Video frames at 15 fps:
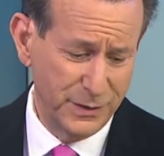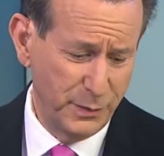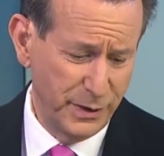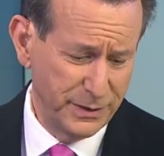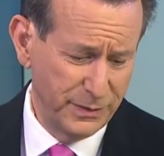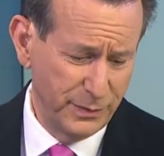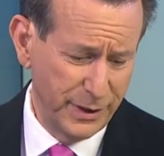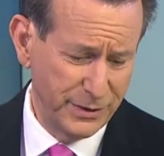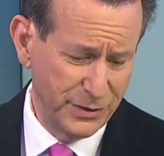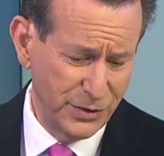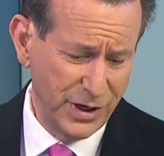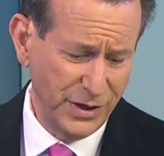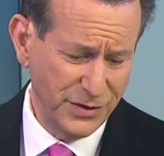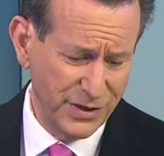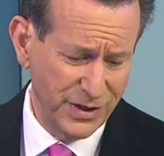but but
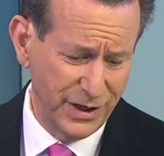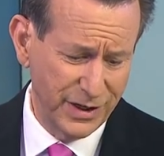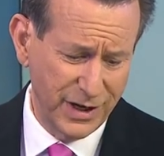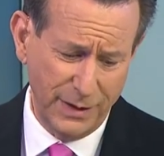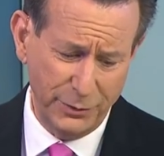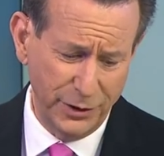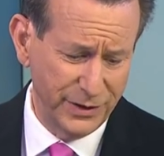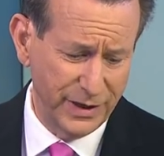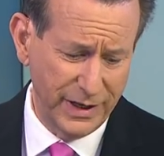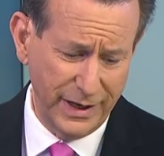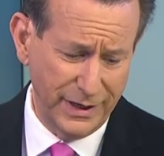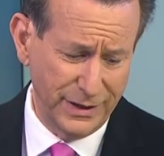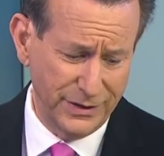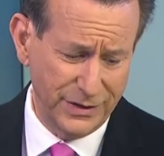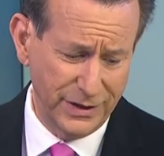just a couple of
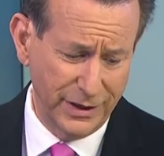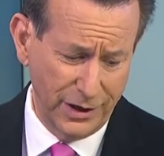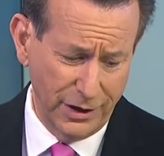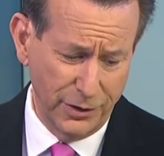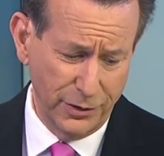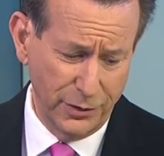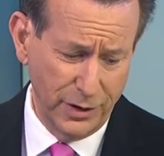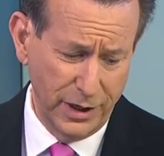days ago,